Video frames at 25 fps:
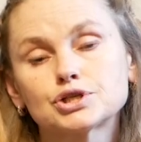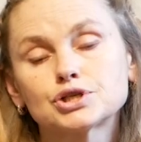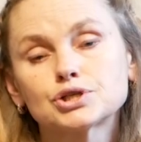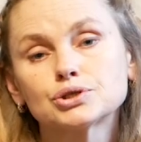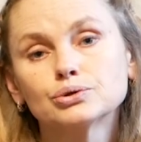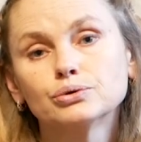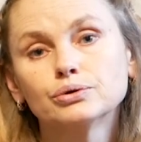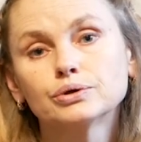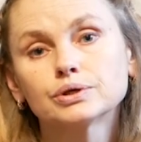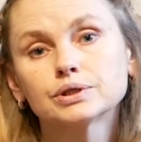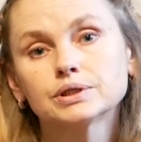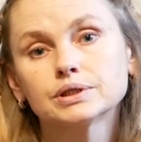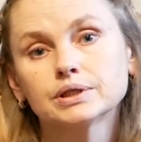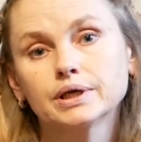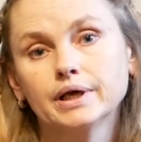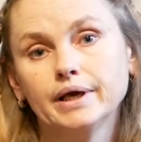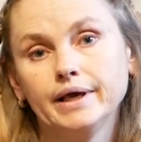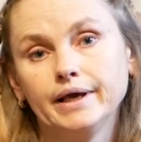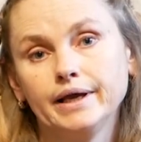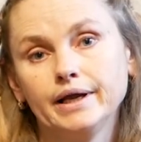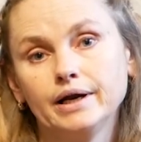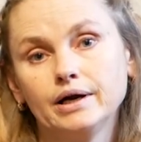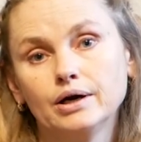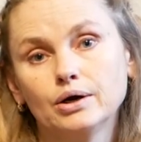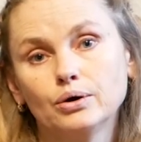short
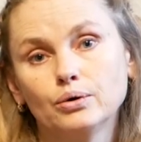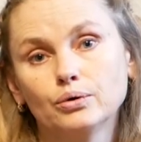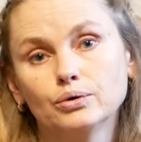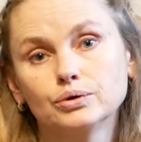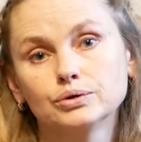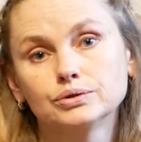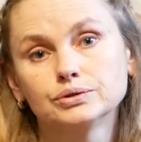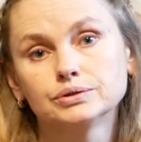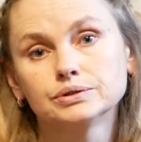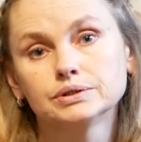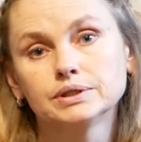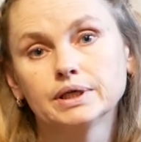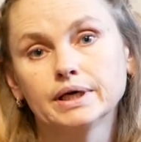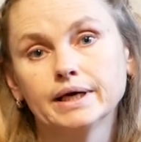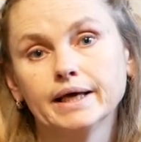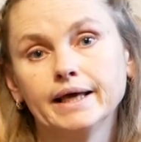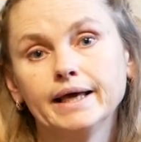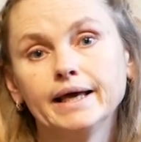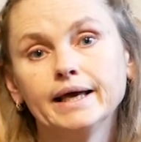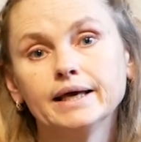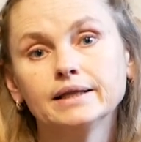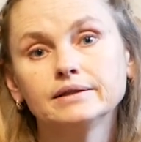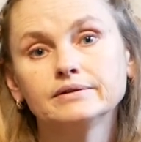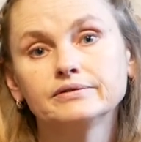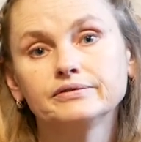hair on the
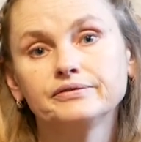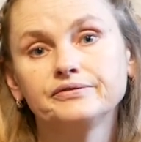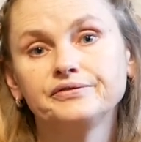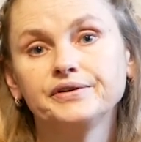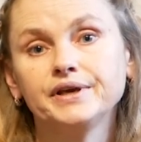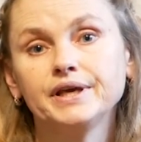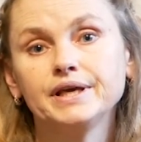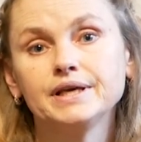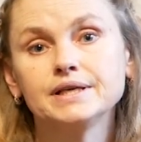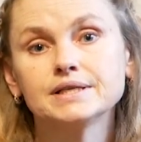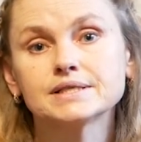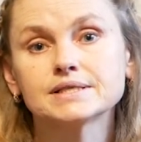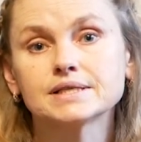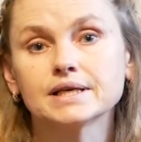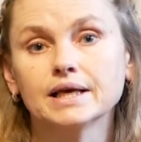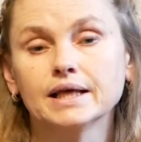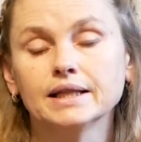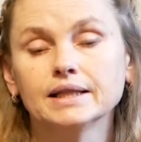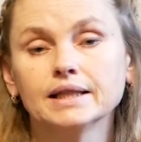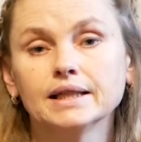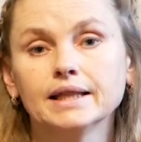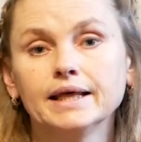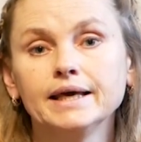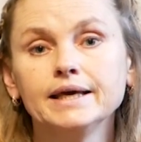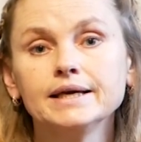head, face,
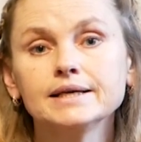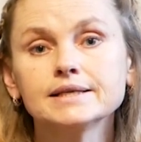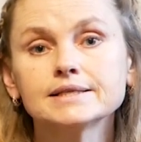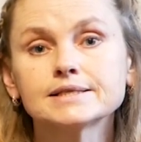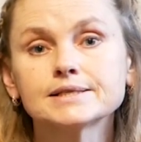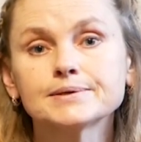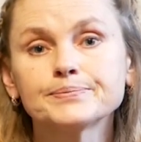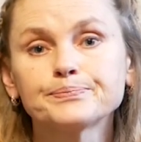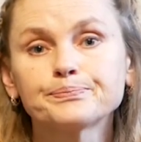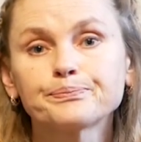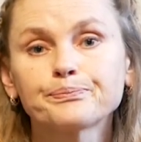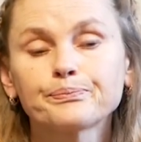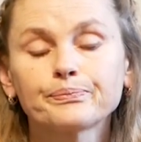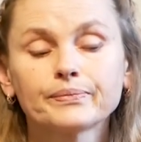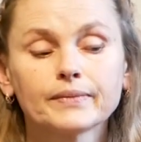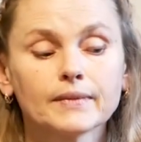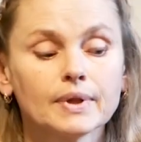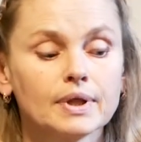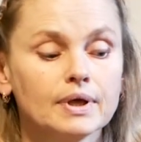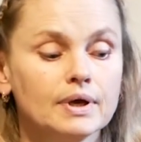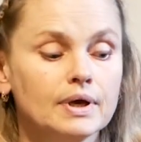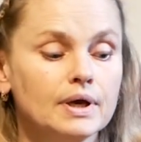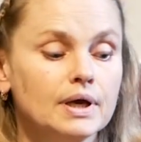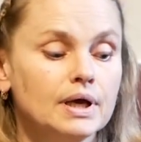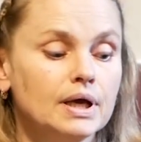and legs,
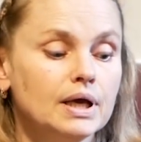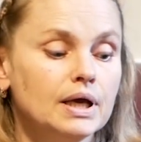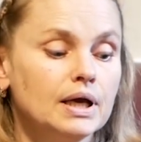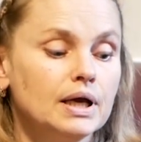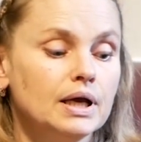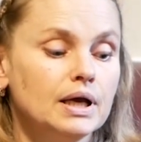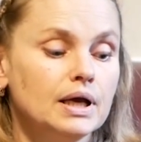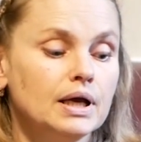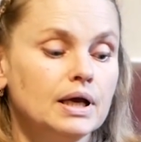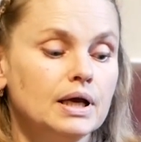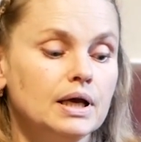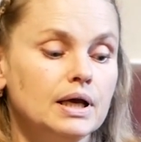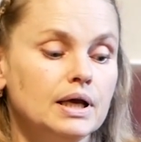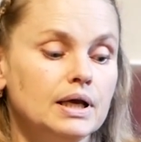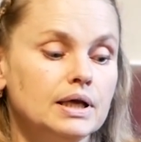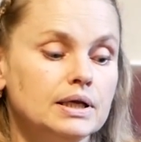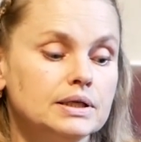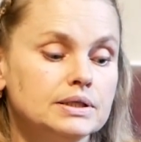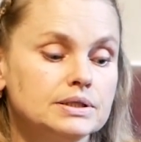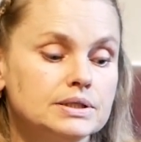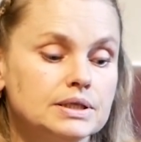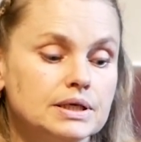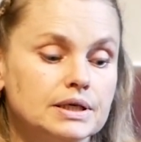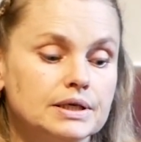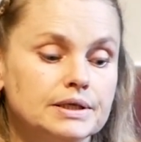
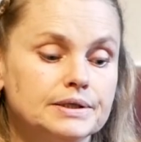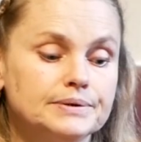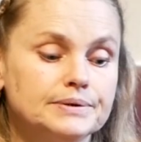and